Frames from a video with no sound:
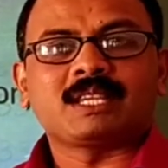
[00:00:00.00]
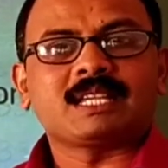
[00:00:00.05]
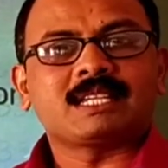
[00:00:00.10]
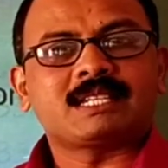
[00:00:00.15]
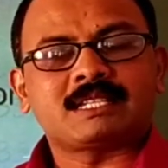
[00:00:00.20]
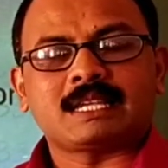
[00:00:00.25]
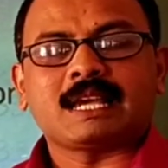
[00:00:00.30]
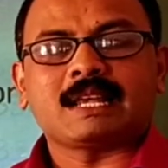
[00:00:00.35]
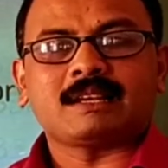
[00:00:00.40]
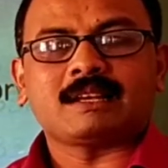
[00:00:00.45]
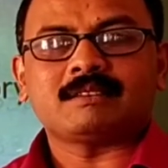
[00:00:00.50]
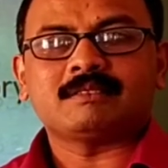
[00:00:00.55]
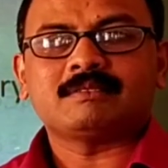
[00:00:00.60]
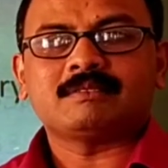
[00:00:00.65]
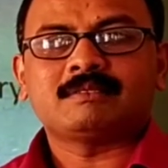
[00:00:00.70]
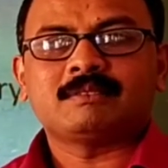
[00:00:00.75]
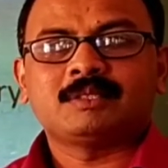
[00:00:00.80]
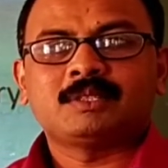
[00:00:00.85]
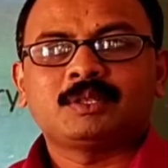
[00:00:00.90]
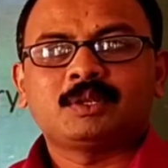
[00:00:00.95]
the Sun,
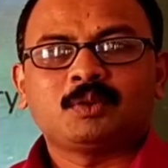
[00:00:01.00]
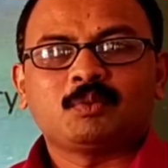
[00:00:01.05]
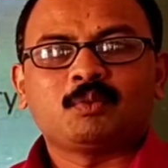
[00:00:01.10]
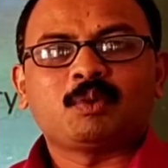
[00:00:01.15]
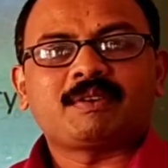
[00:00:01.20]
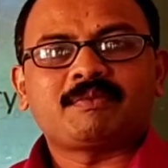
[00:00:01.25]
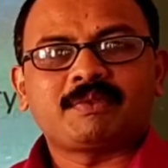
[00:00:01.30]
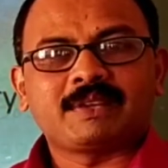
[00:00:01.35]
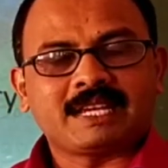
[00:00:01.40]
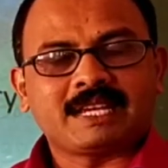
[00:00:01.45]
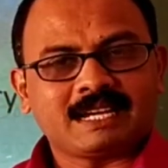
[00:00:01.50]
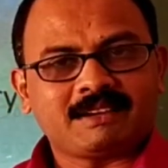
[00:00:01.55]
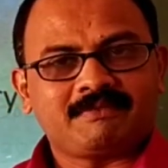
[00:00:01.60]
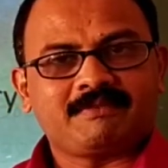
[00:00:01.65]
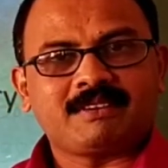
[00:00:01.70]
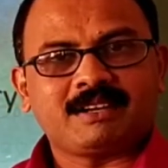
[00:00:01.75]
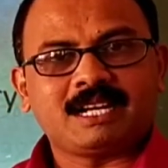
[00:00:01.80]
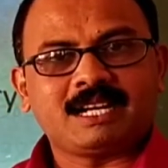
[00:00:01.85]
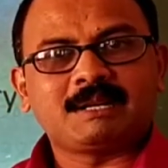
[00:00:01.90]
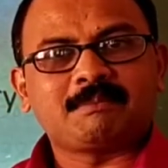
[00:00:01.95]
what we
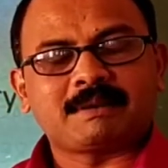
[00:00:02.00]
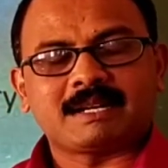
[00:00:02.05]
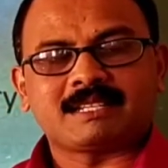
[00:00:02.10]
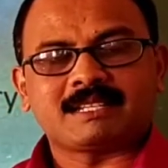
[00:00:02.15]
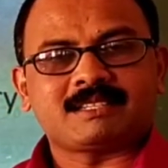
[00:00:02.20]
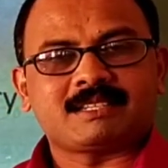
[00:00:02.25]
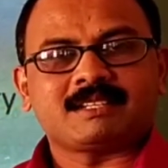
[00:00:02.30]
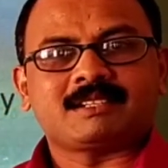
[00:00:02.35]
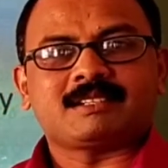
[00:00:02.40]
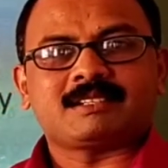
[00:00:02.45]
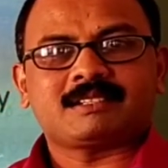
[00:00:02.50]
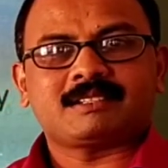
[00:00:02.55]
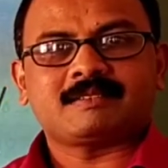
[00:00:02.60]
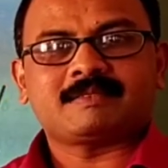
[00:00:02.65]
have at present.